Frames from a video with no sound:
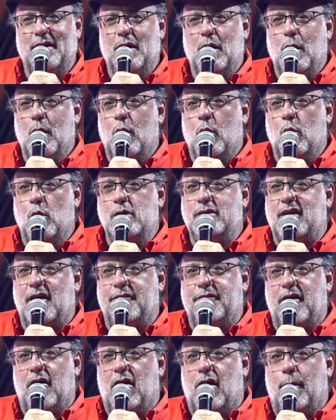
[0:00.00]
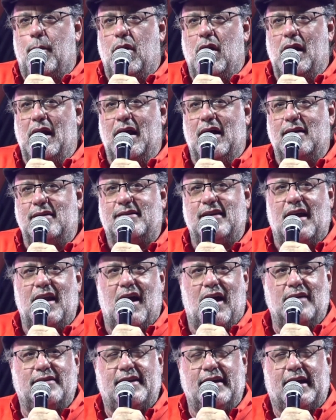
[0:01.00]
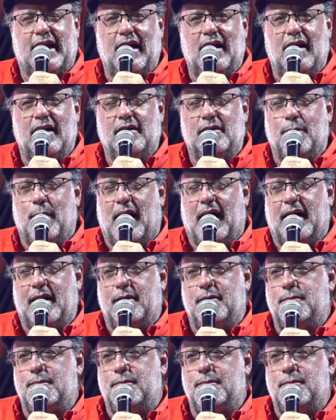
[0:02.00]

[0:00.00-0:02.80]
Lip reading: who's a very brilliant and articulate man.